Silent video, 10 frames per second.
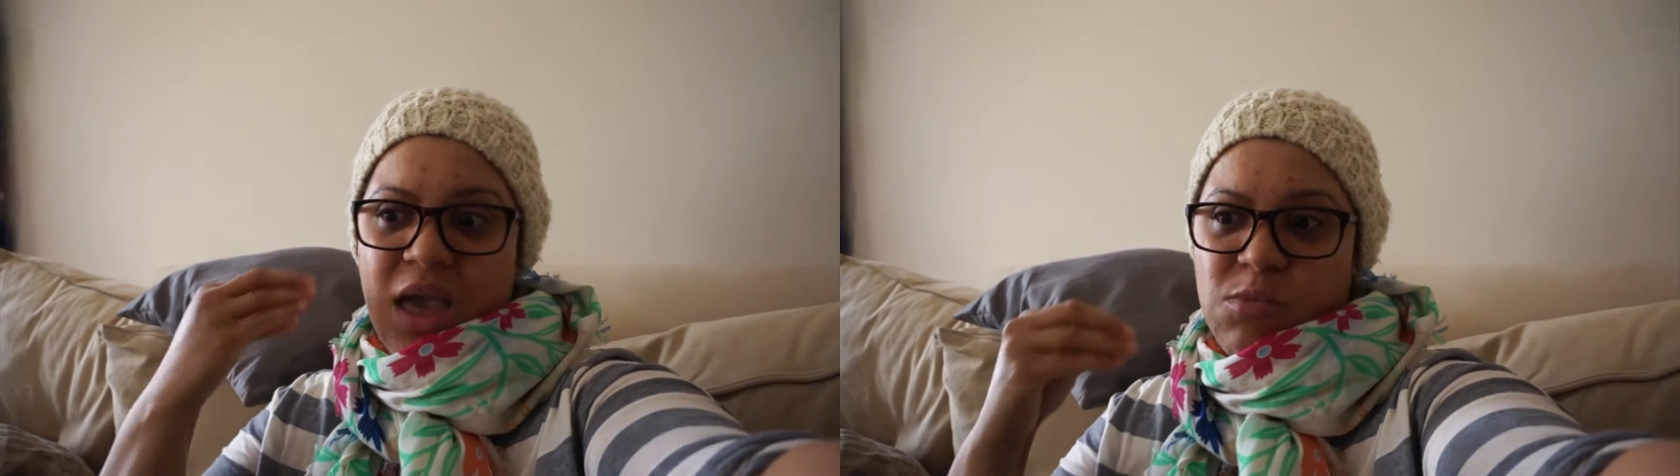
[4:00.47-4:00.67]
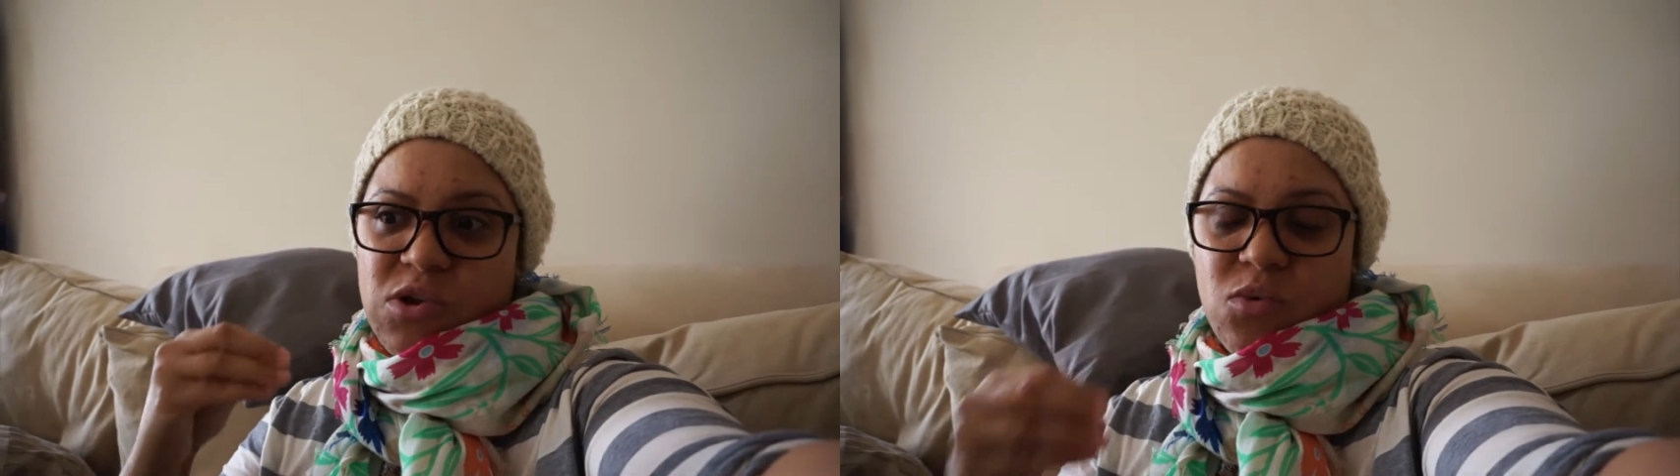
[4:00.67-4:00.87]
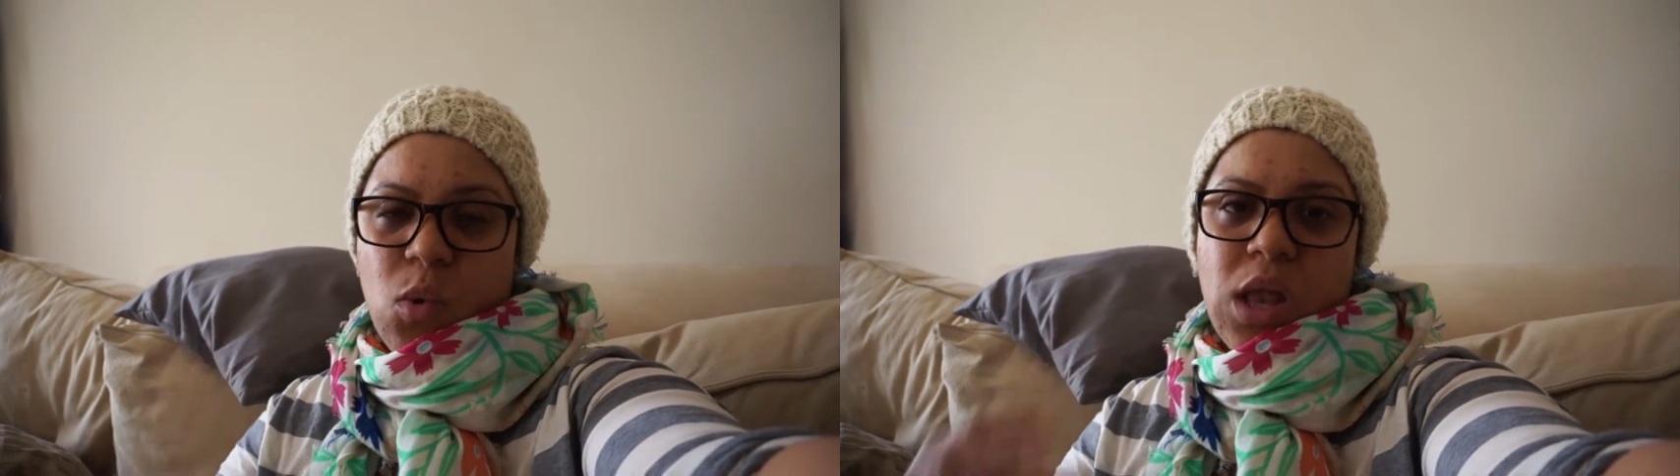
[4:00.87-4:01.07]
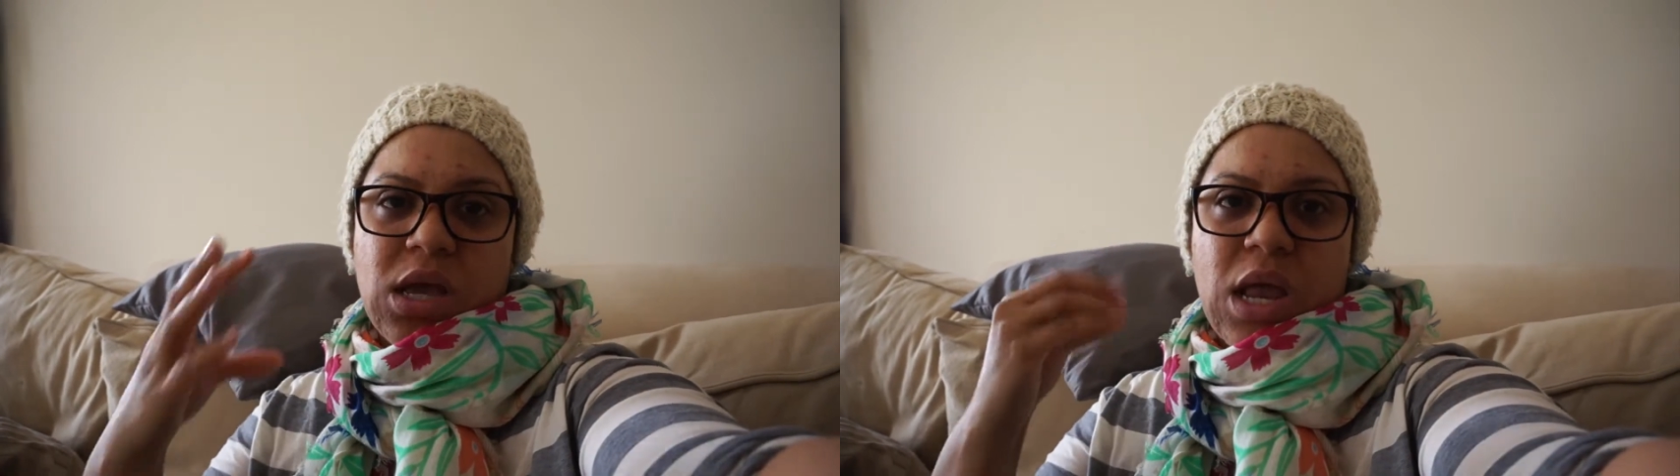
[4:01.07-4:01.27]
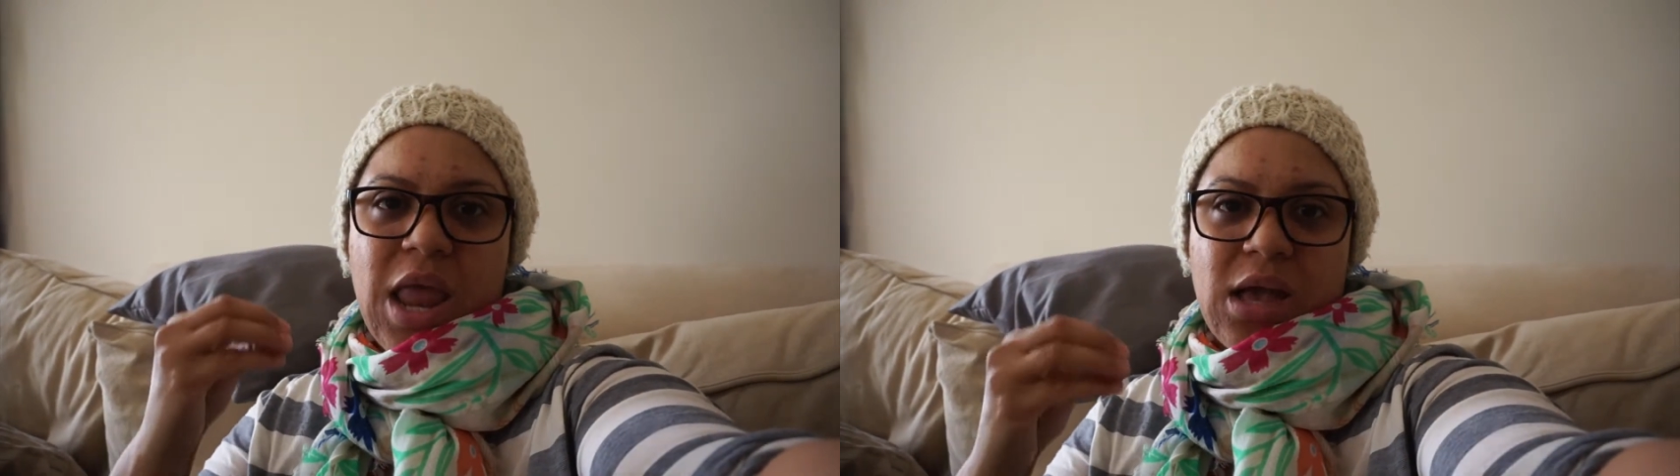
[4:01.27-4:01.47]
I'm just one
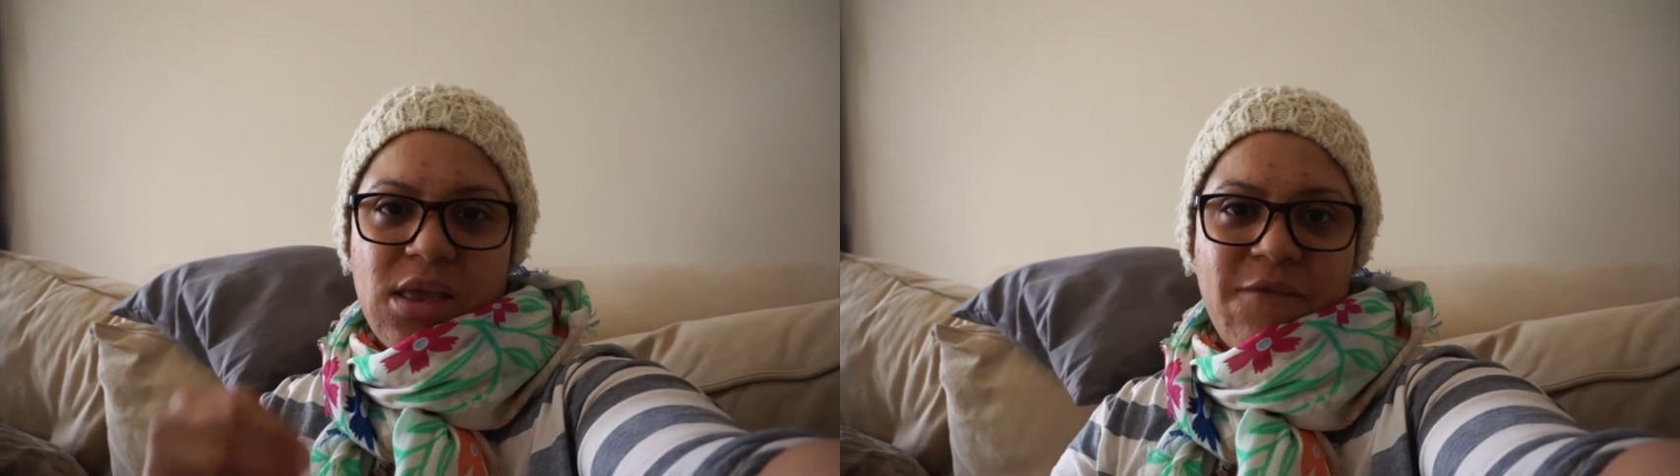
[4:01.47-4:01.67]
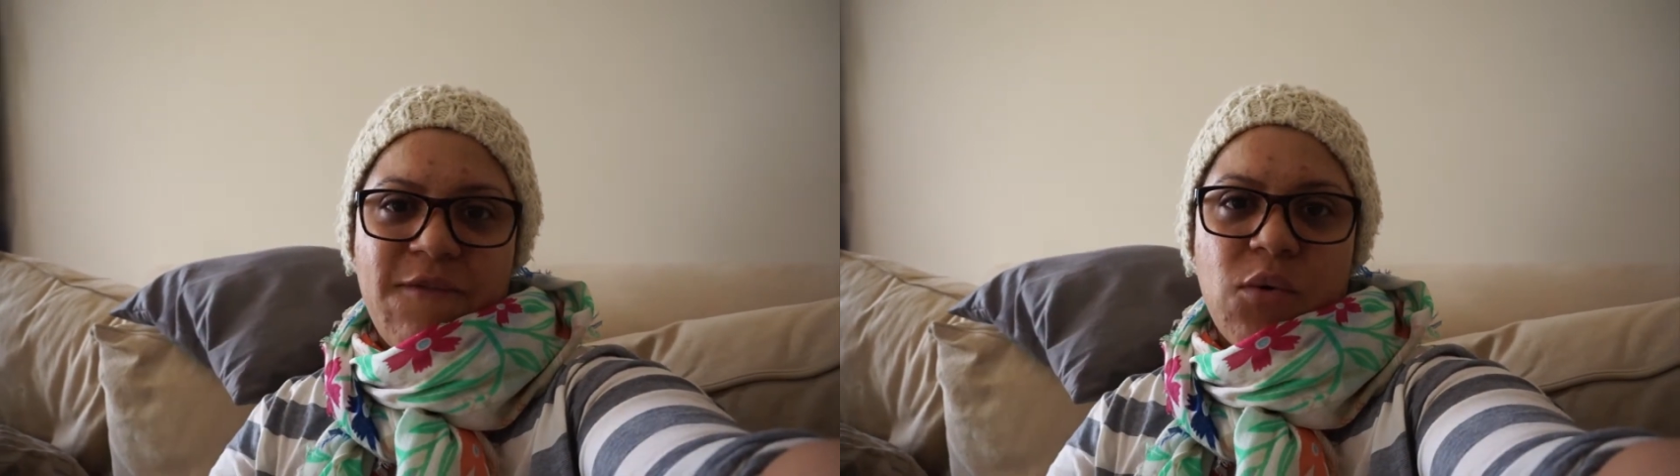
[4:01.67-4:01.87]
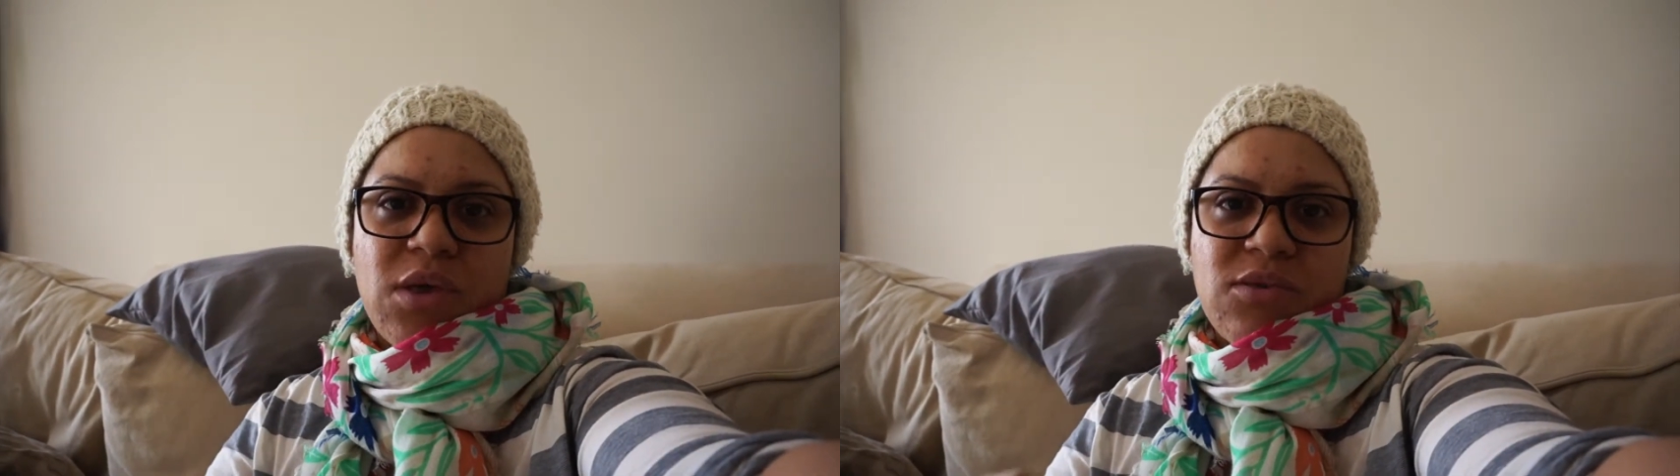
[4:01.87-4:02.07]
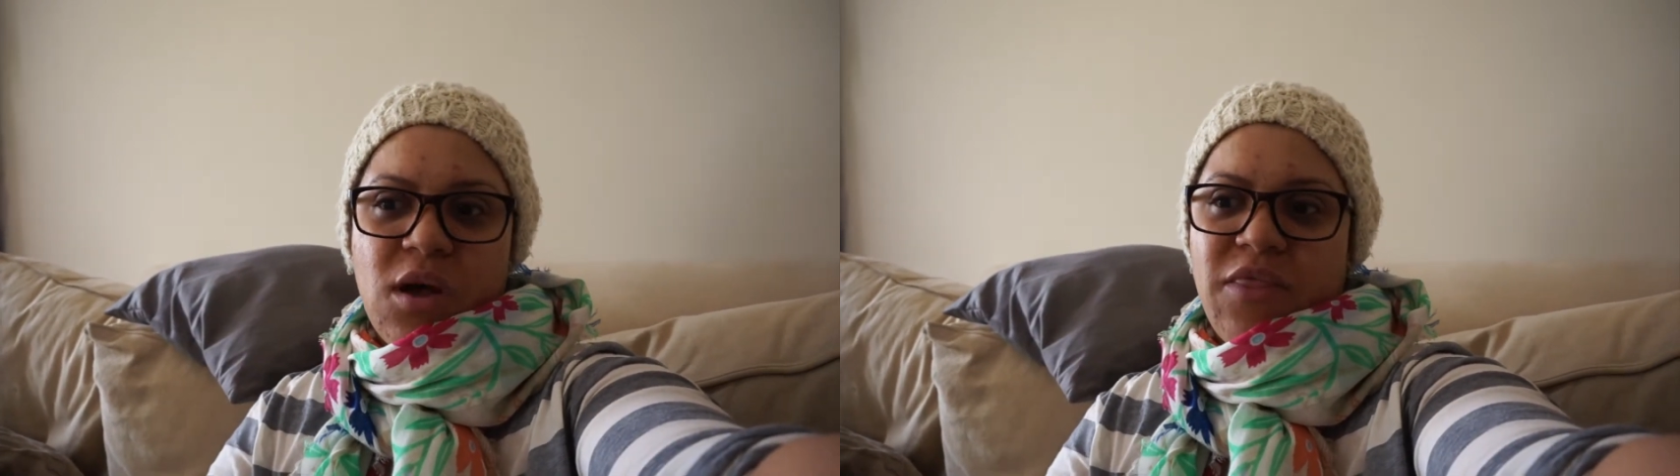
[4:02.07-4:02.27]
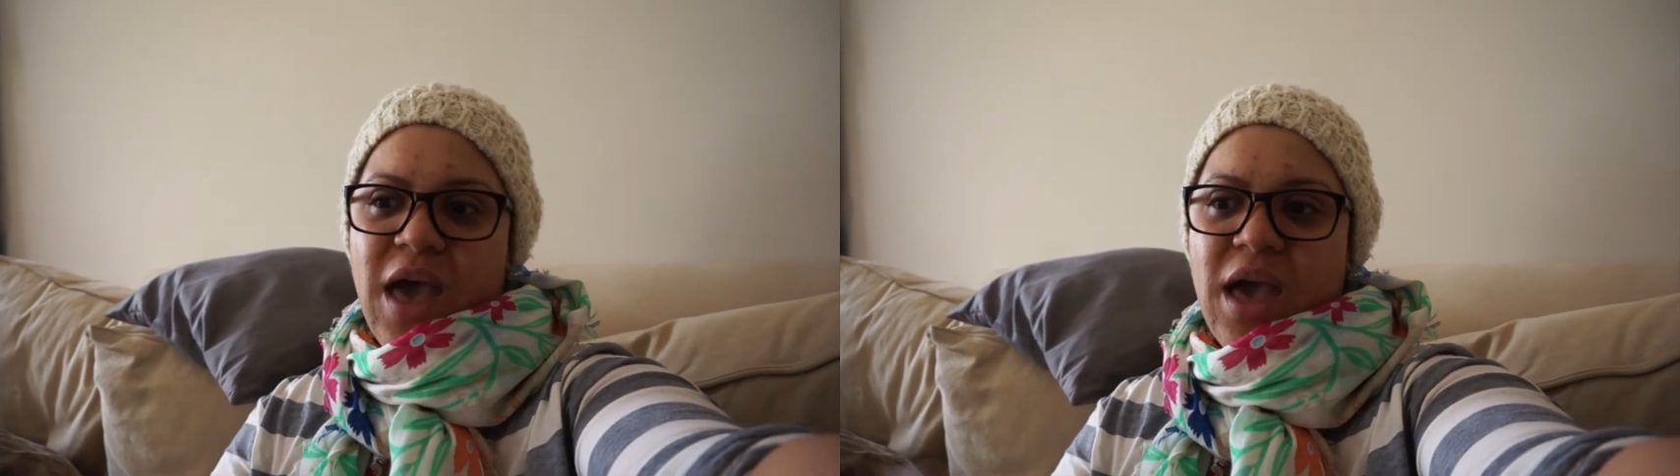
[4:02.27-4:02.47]
connected, focused
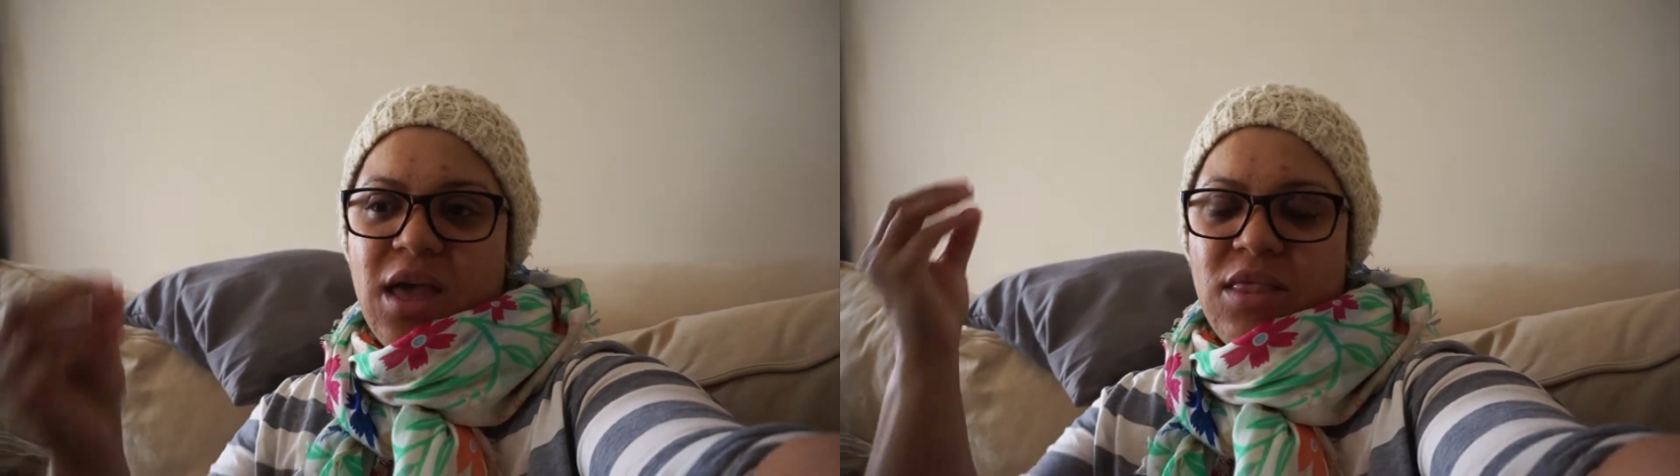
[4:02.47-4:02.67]
on that,